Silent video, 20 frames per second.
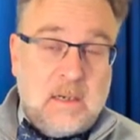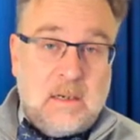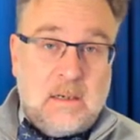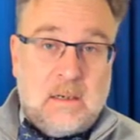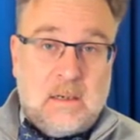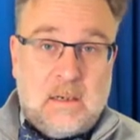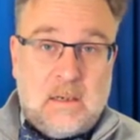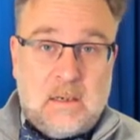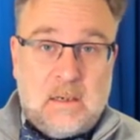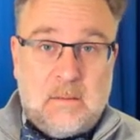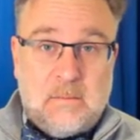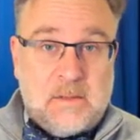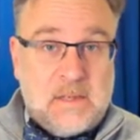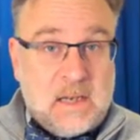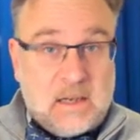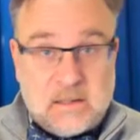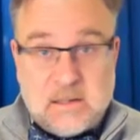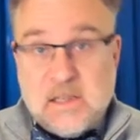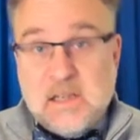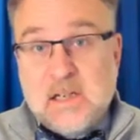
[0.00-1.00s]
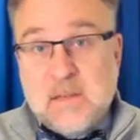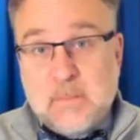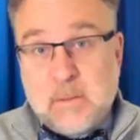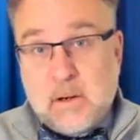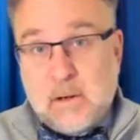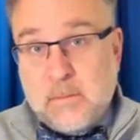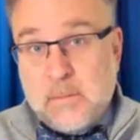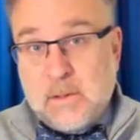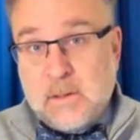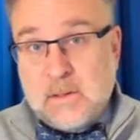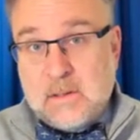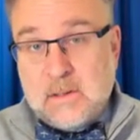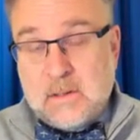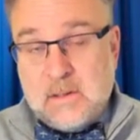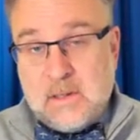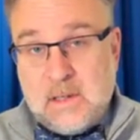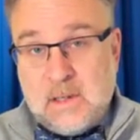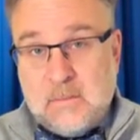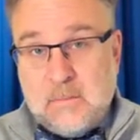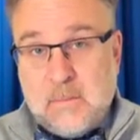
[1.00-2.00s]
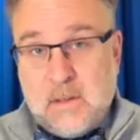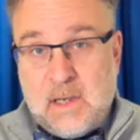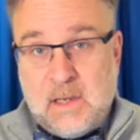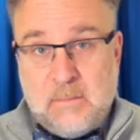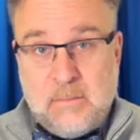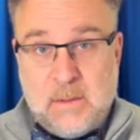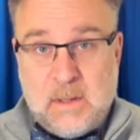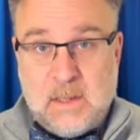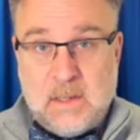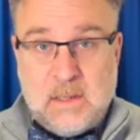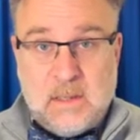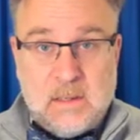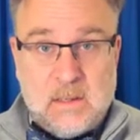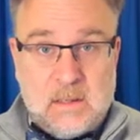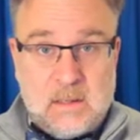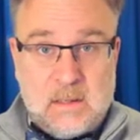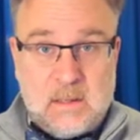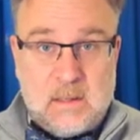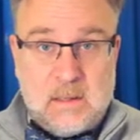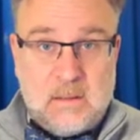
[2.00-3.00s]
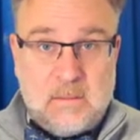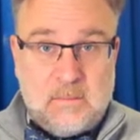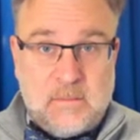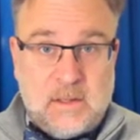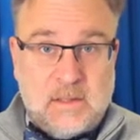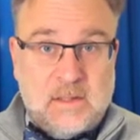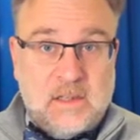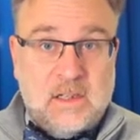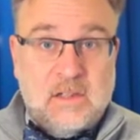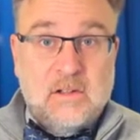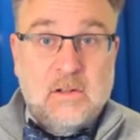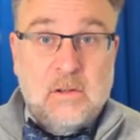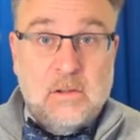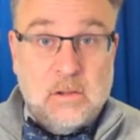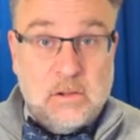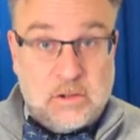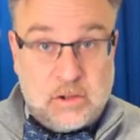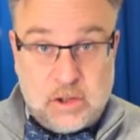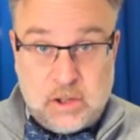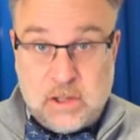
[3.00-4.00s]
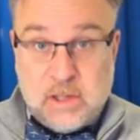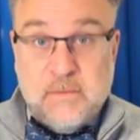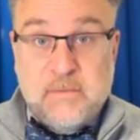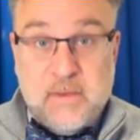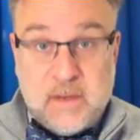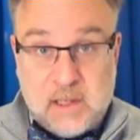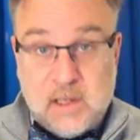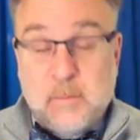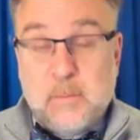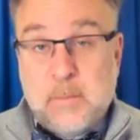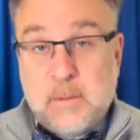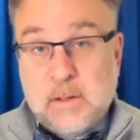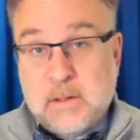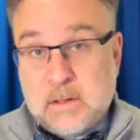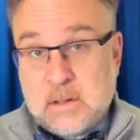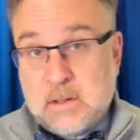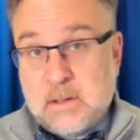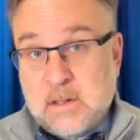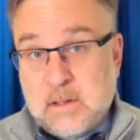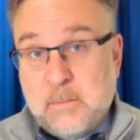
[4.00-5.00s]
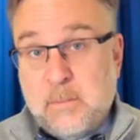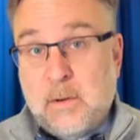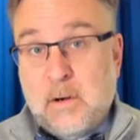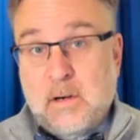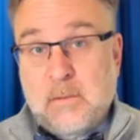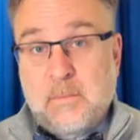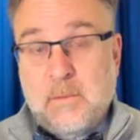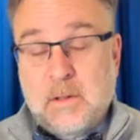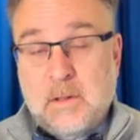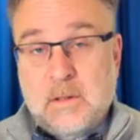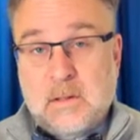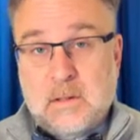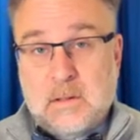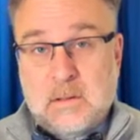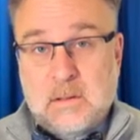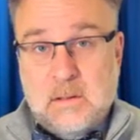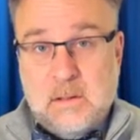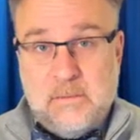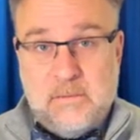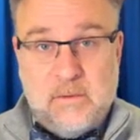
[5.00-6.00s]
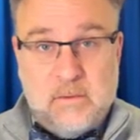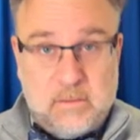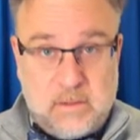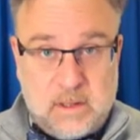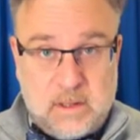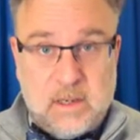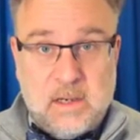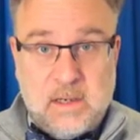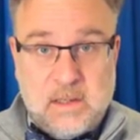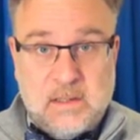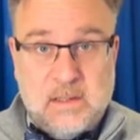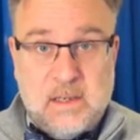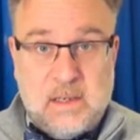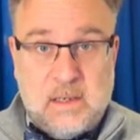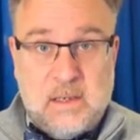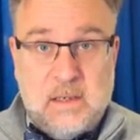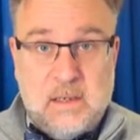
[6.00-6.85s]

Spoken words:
the IT department, it may be the technology development department, if you're in a high-tech